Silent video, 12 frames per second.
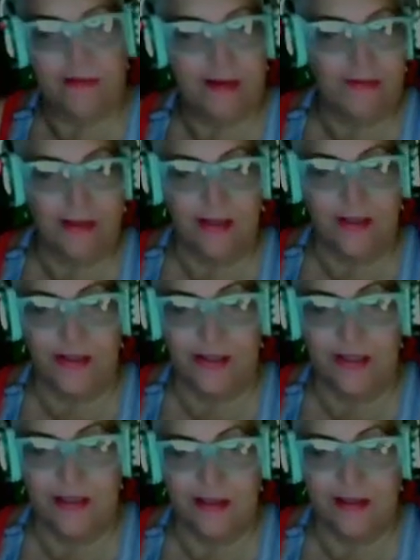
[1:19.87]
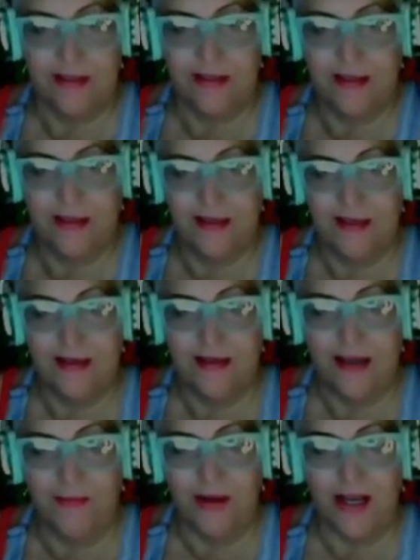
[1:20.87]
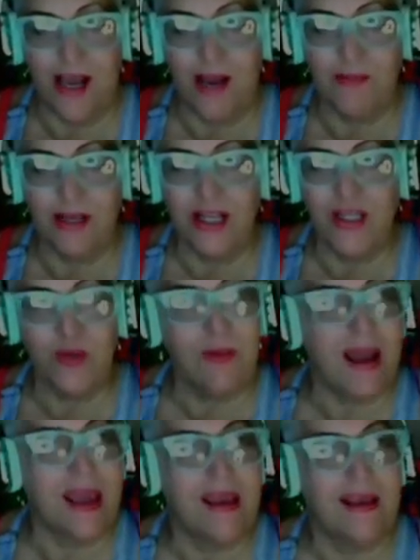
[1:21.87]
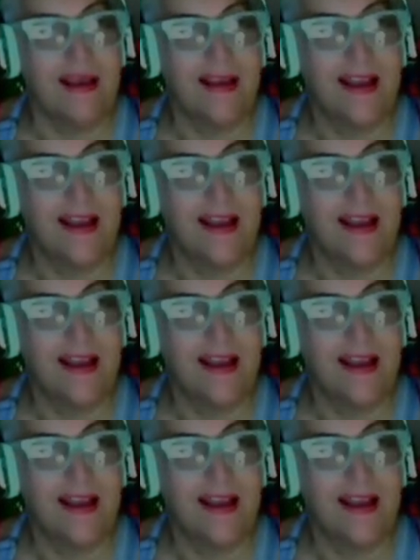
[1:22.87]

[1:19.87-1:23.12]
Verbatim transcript: Everything's good. I'm gonna do my